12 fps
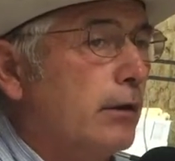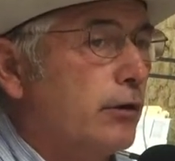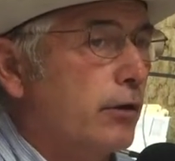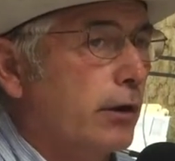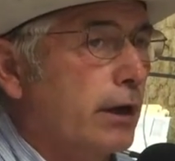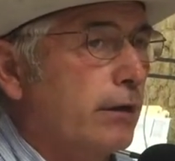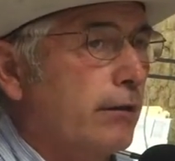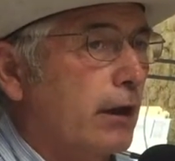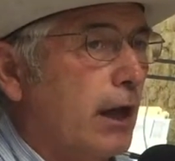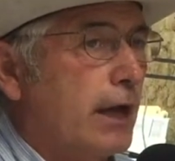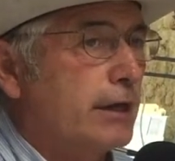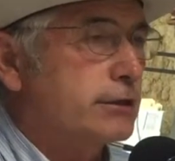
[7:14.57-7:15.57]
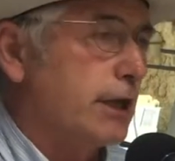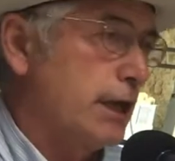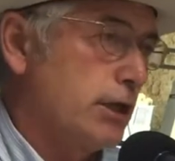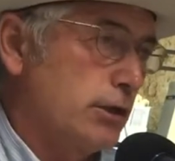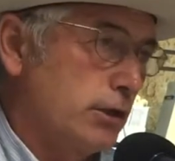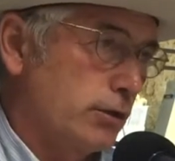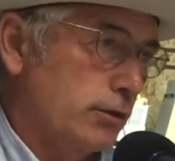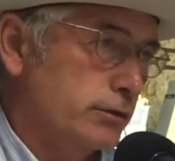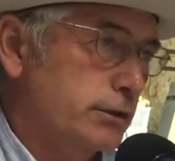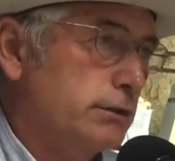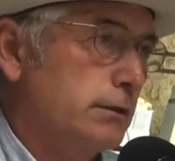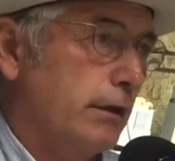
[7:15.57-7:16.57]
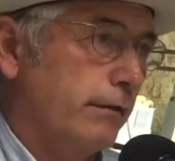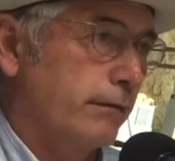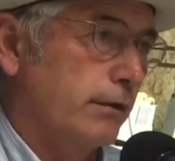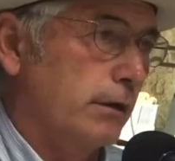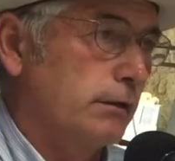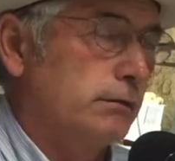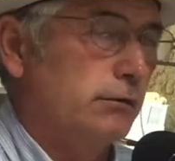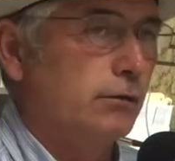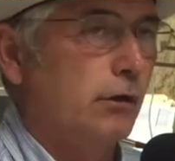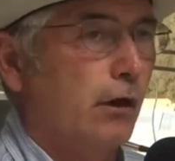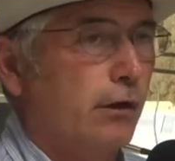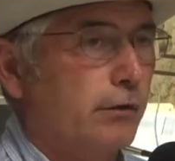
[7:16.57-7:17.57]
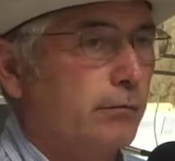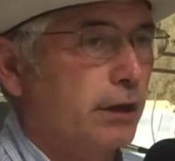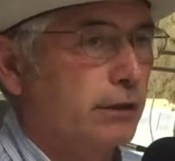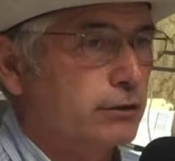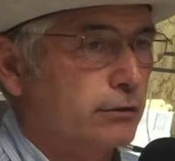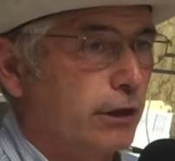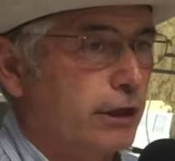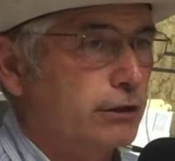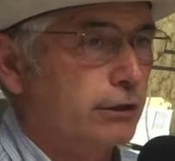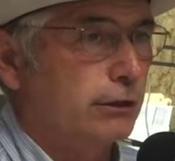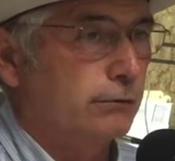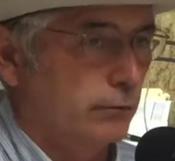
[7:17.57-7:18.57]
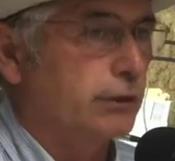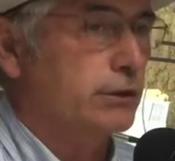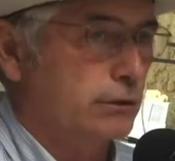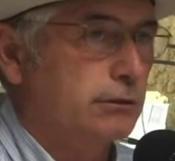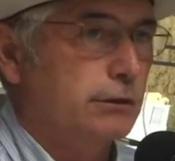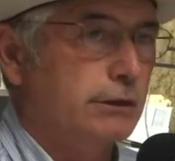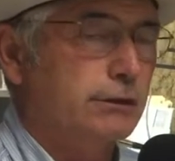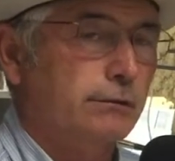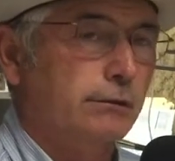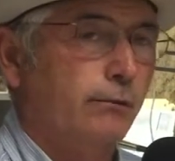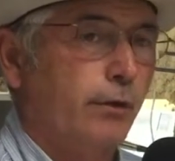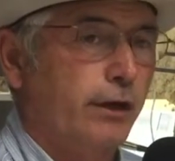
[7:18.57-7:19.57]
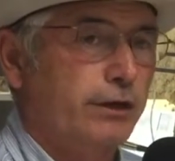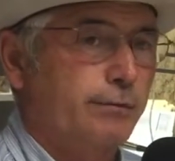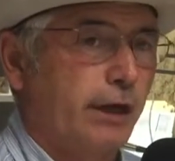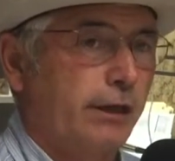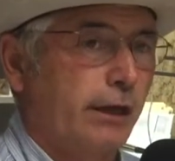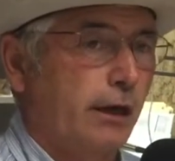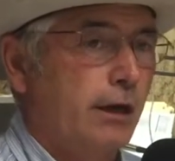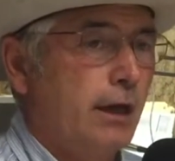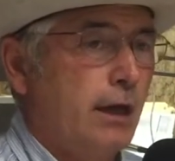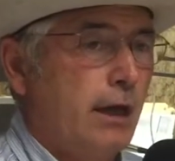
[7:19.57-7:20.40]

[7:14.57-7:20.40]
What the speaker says: during the last 8 years of the Dugard administration, which is where he's been there,